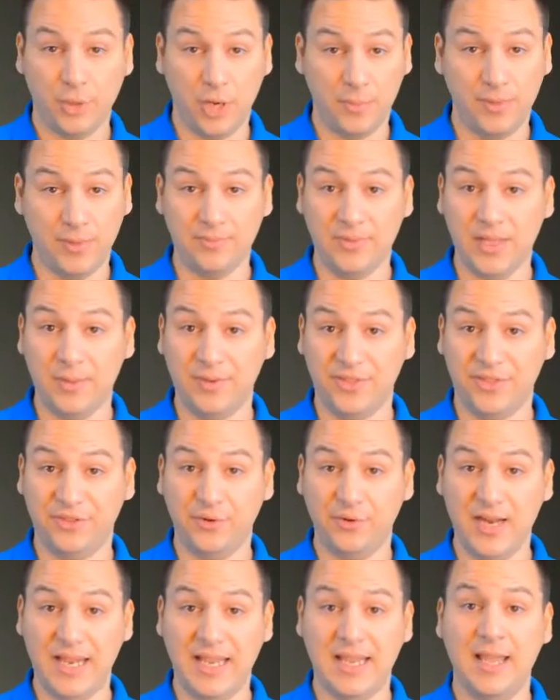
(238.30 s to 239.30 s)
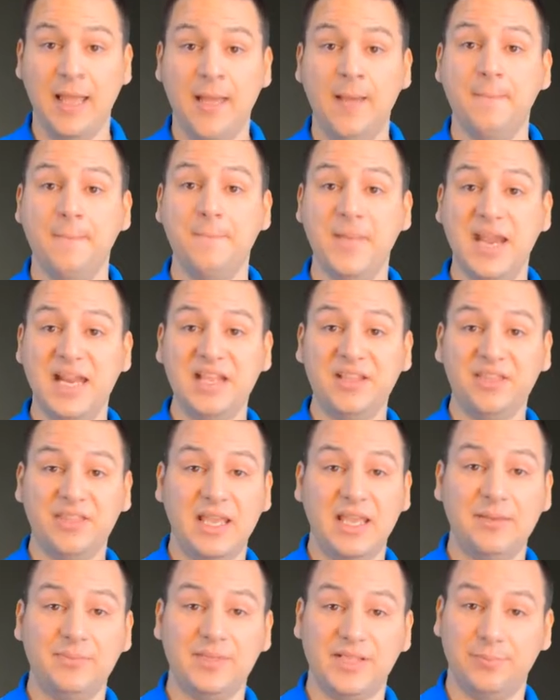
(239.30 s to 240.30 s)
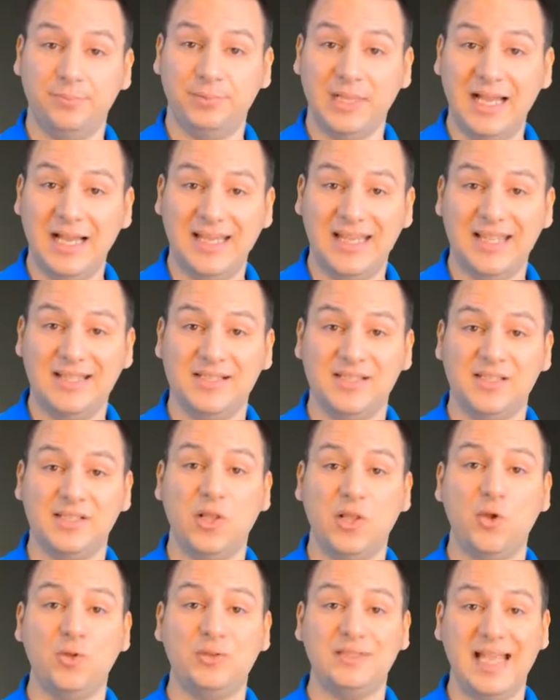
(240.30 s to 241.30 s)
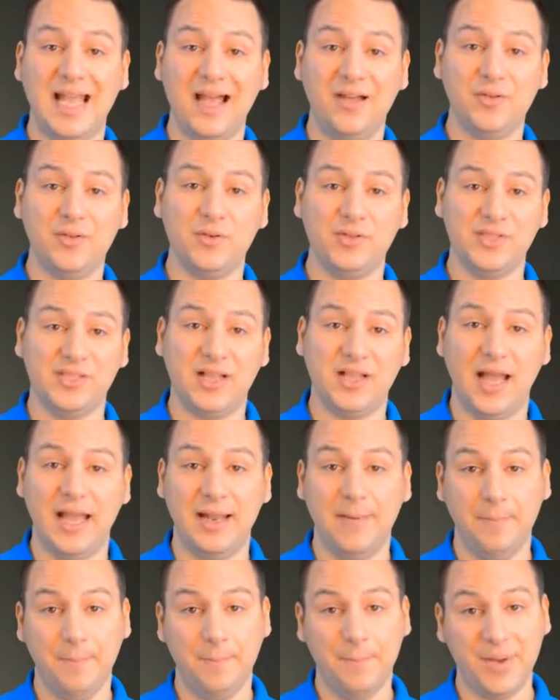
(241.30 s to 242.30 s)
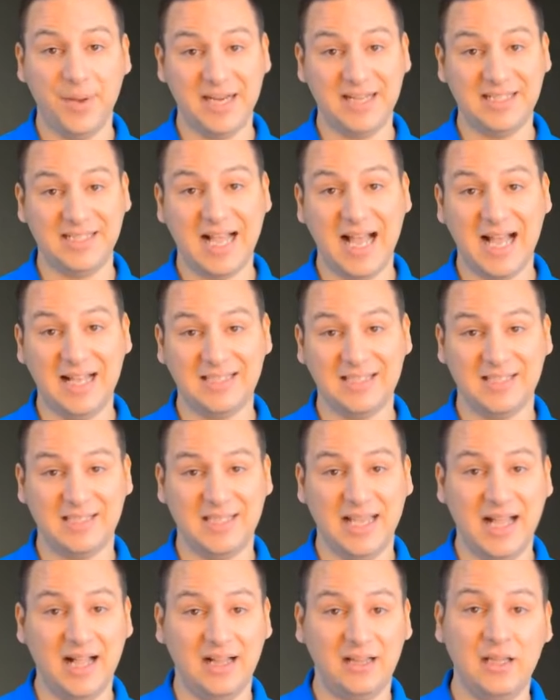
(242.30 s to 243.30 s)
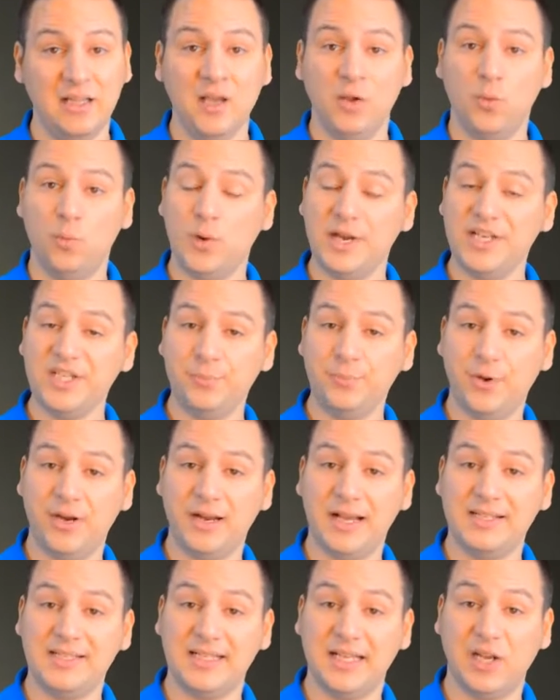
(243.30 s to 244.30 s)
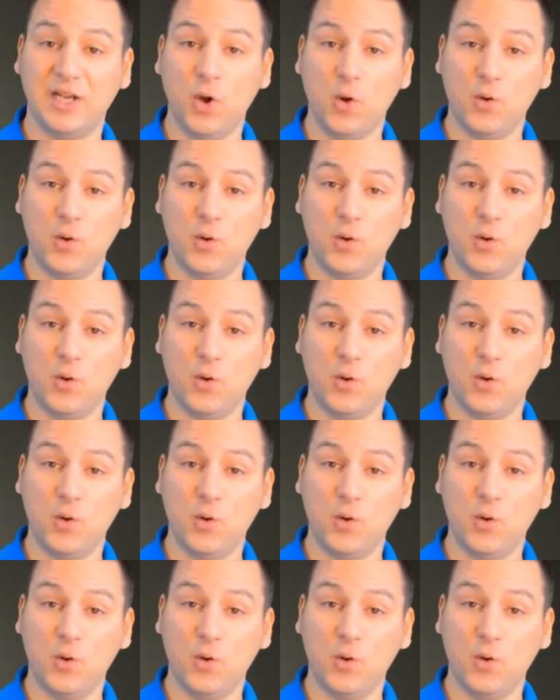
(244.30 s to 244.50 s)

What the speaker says: Problem number 3. Many themes and plugins slow down your site, but it's hard to tell which products are